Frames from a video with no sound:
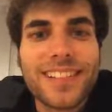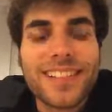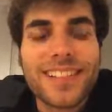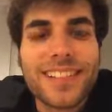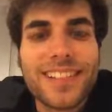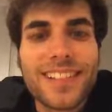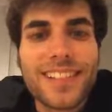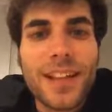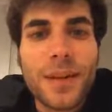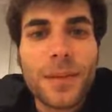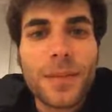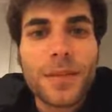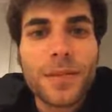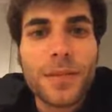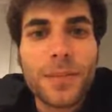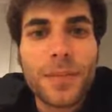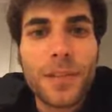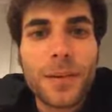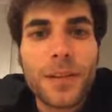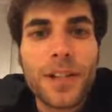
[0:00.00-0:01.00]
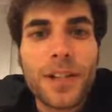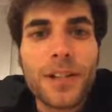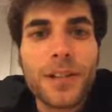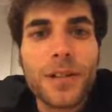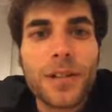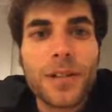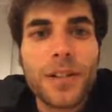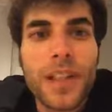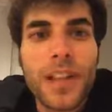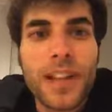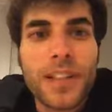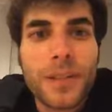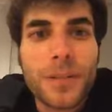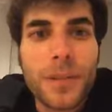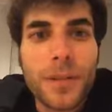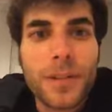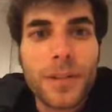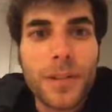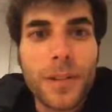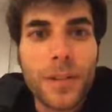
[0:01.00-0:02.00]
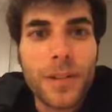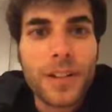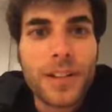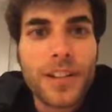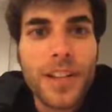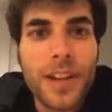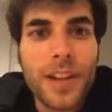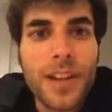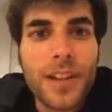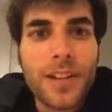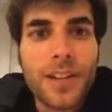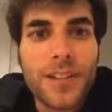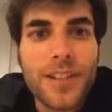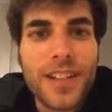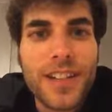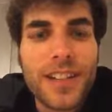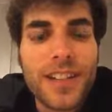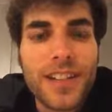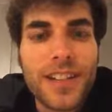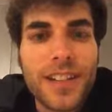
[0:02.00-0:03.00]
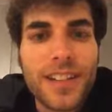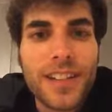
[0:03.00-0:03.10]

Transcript: Sabes un poquito de español. Is that how you say it?